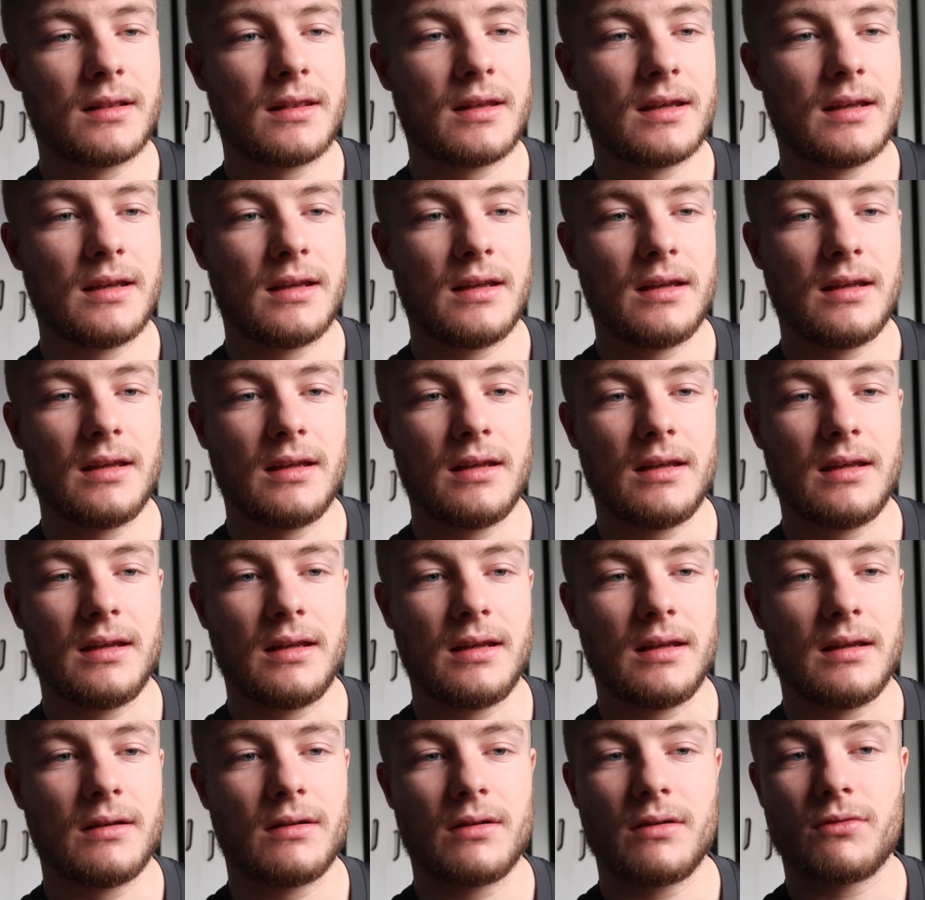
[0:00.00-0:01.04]

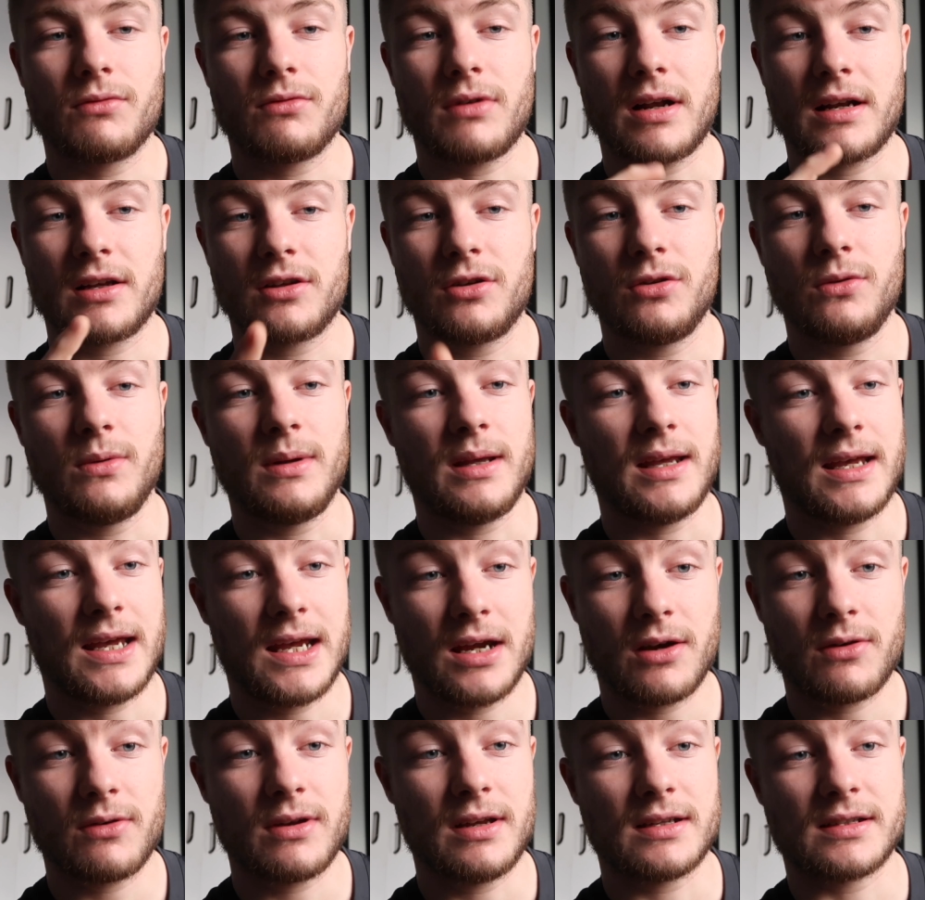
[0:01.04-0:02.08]
The Ratatouille
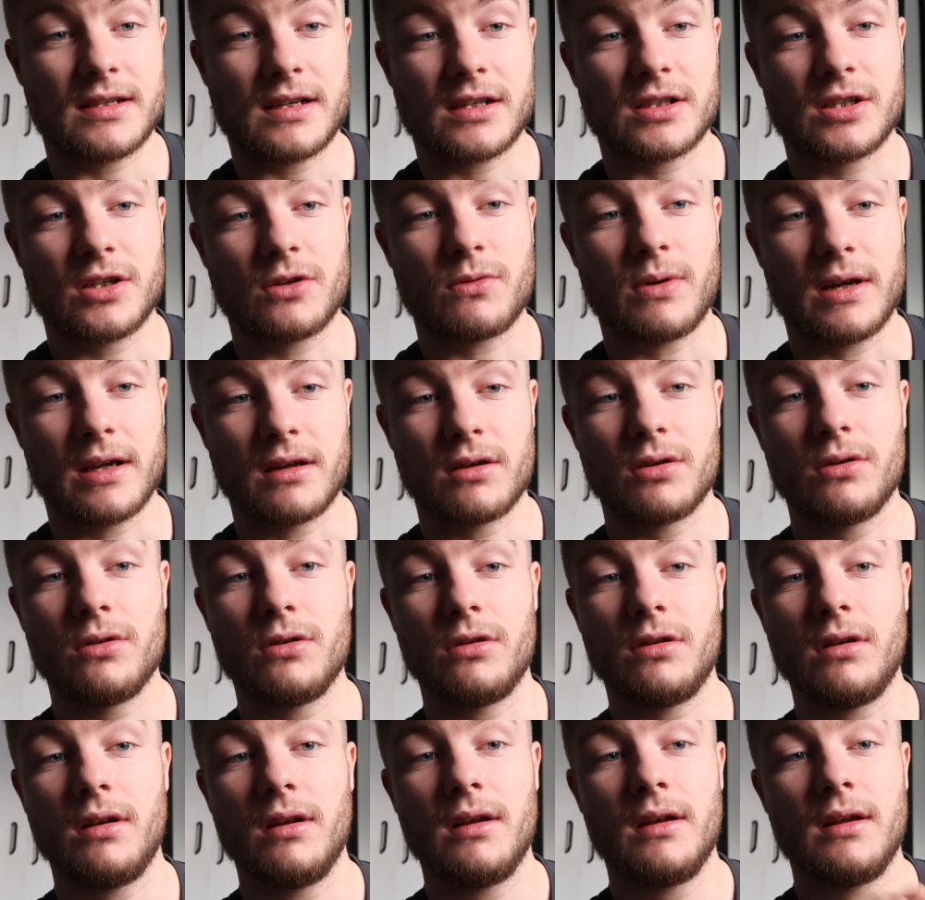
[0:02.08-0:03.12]
area is actually quite
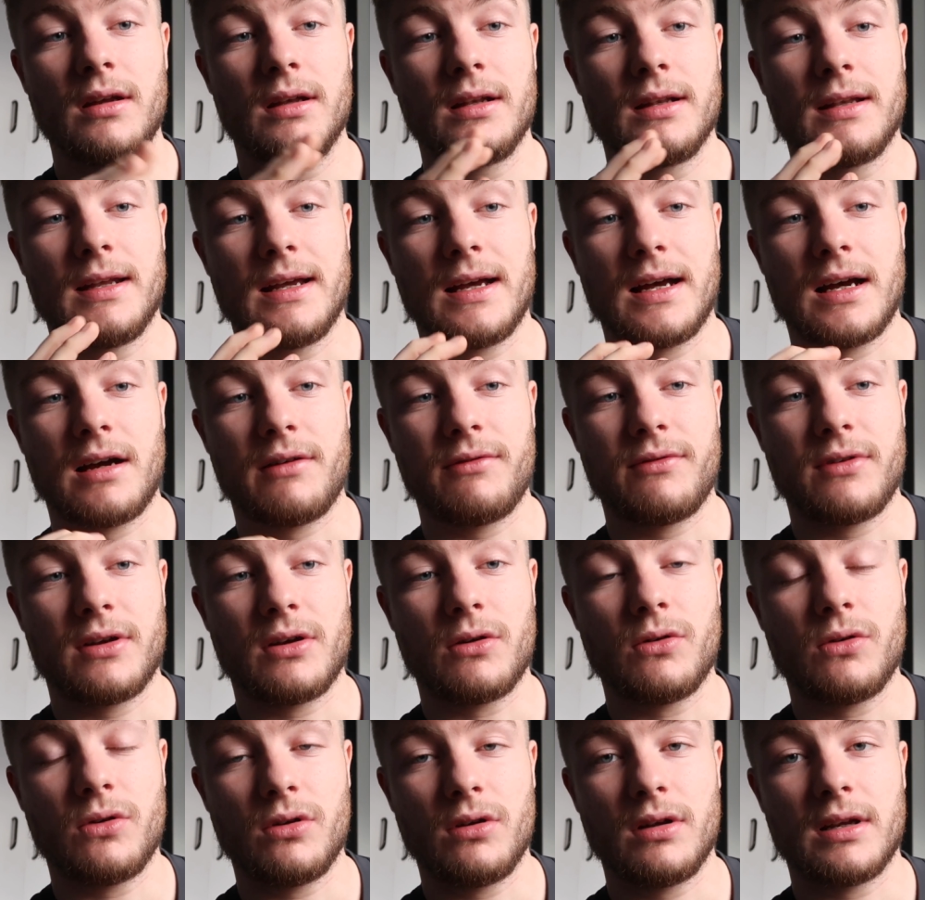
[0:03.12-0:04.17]
cool. They have it
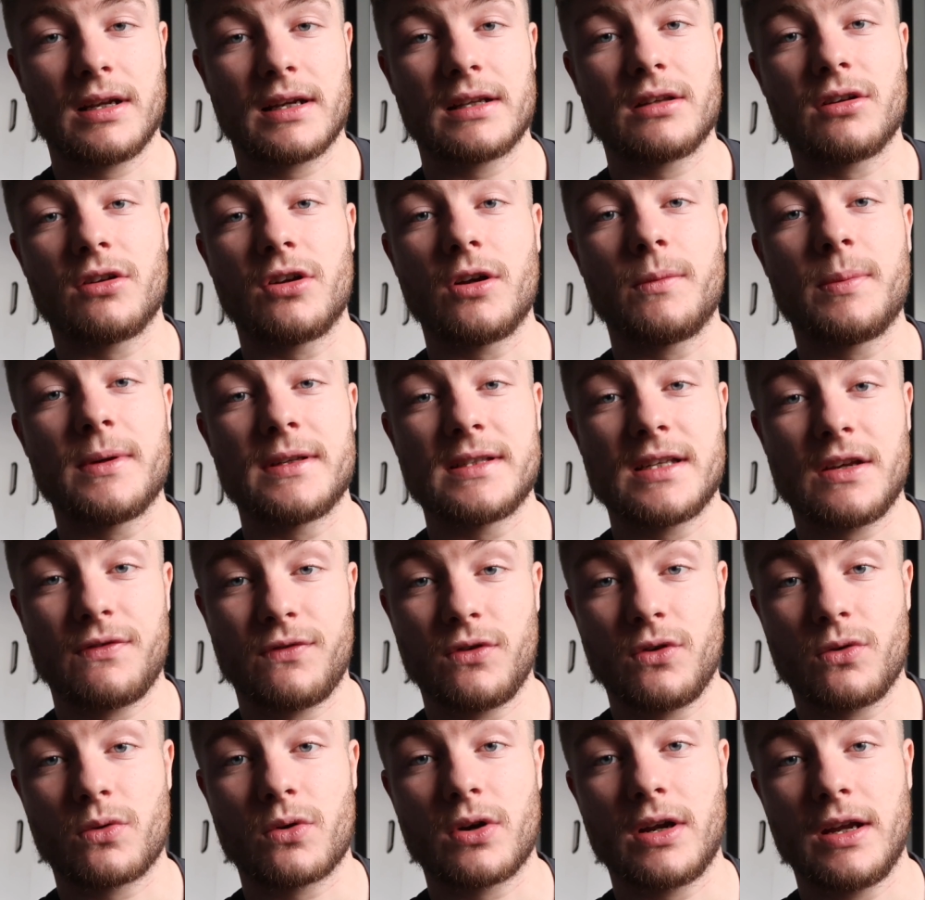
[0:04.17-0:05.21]
all like done up as
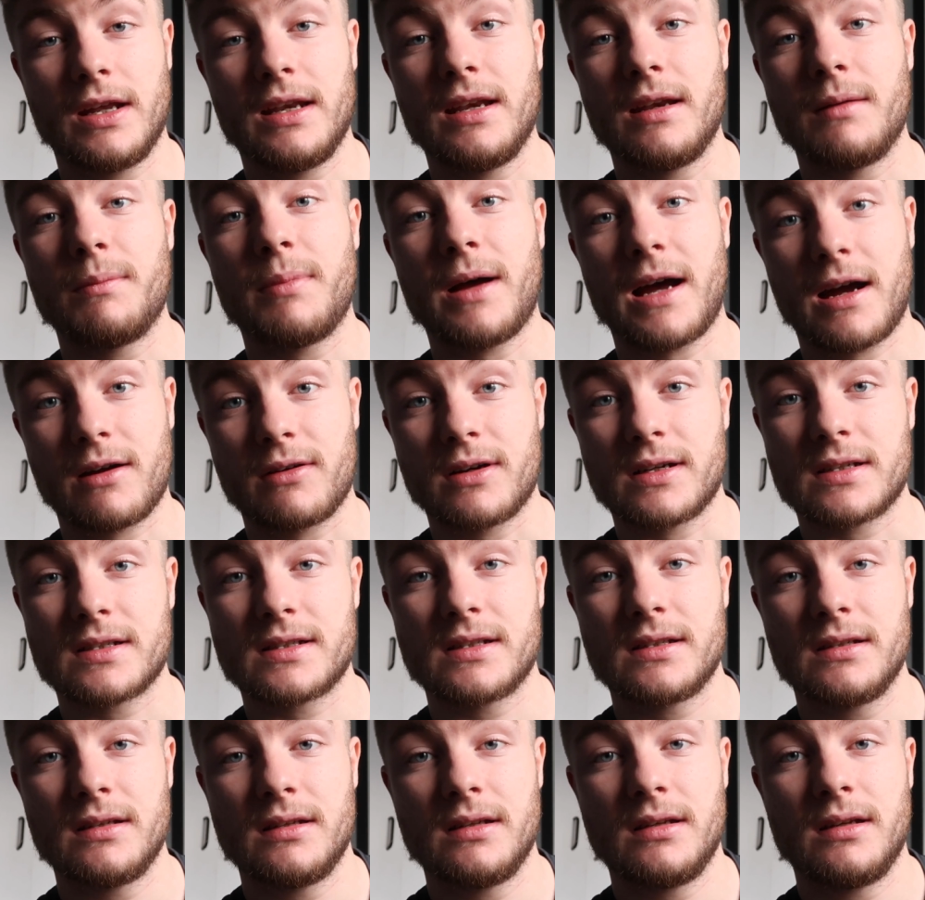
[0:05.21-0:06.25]
if you were in Paris,